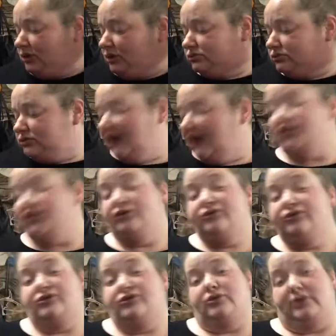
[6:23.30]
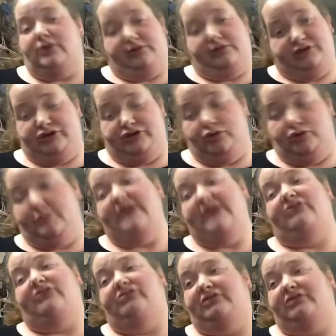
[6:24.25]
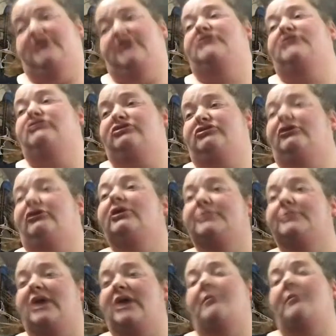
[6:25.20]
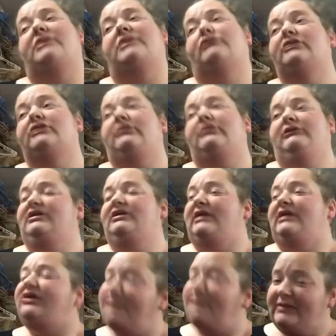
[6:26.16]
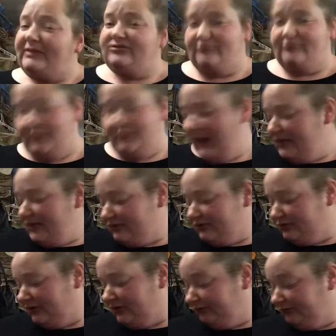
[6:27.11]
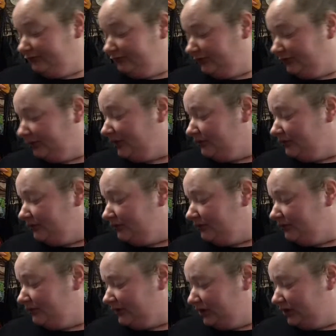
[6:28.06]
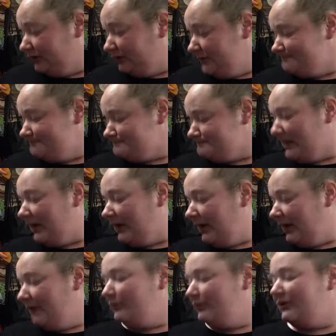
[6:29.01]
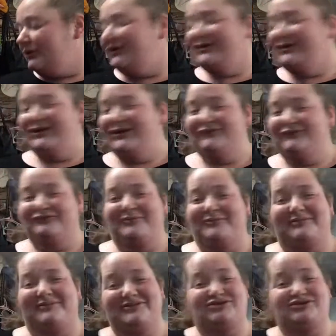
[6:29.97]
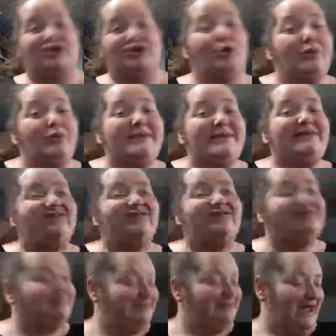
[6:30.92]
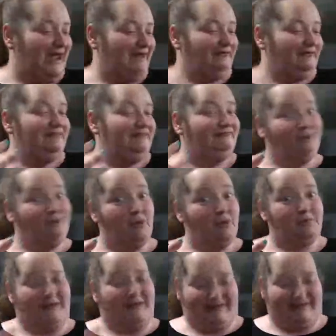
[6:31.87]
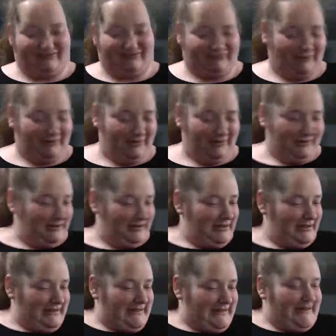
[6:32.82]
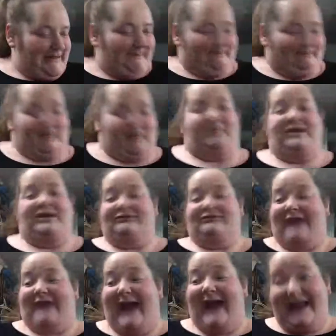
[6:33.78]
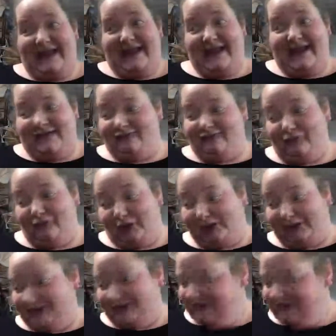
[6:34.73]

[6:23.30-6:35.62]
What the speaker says: I used to do it every 2 weeks, and then it just started becoming really, really expensive to buy the stuff. So I was like, you know what? We're gonna go from every 2 weeks to every 4 weeks because I can't afford it.